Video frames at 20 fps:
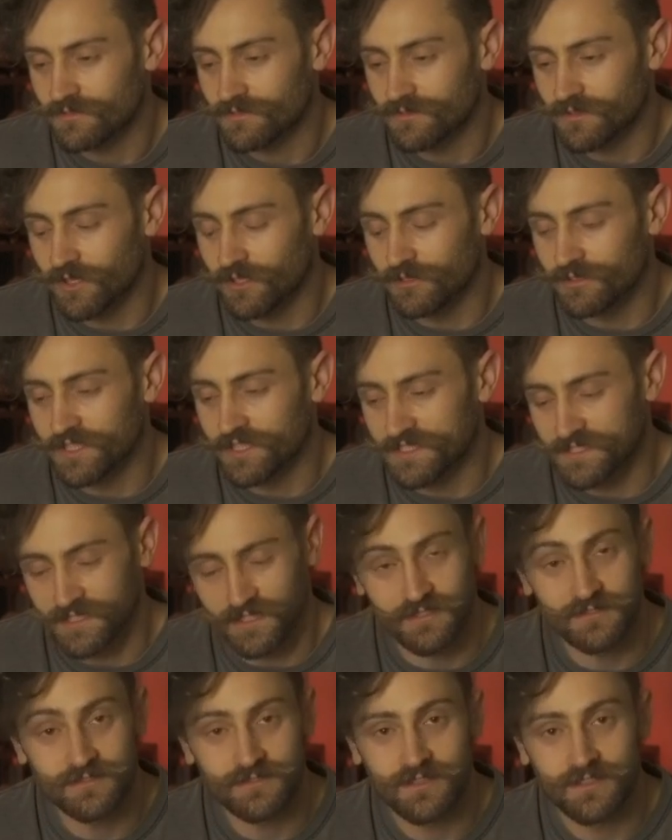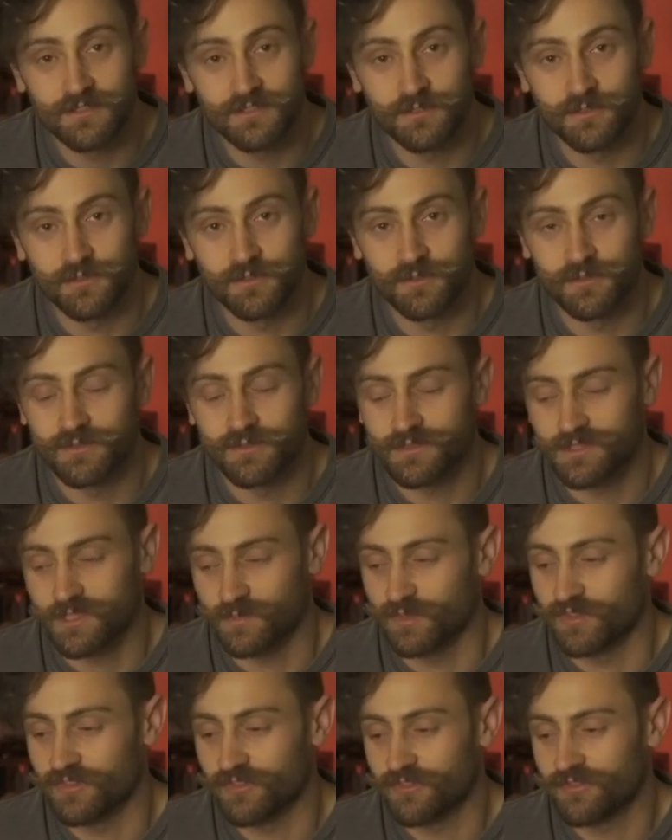I'll listen to some
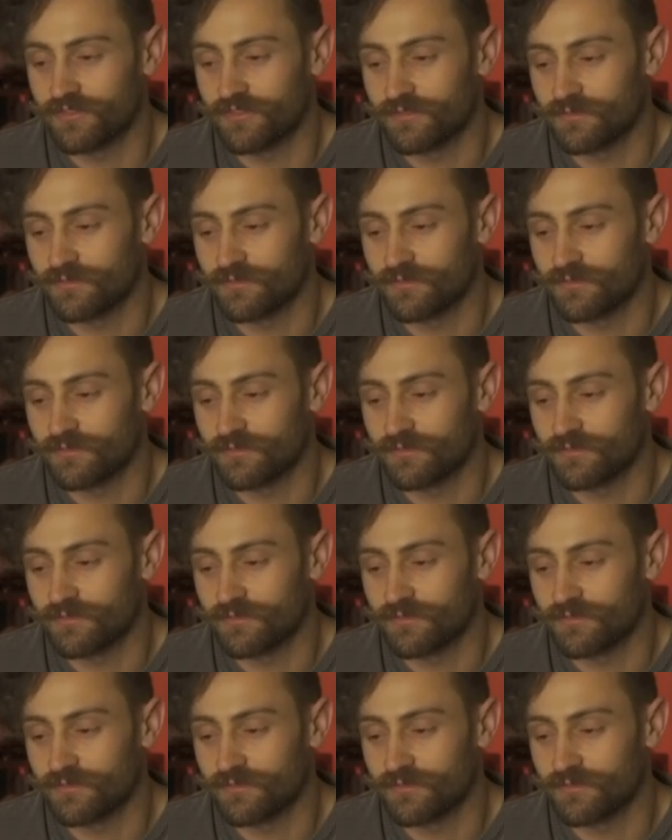of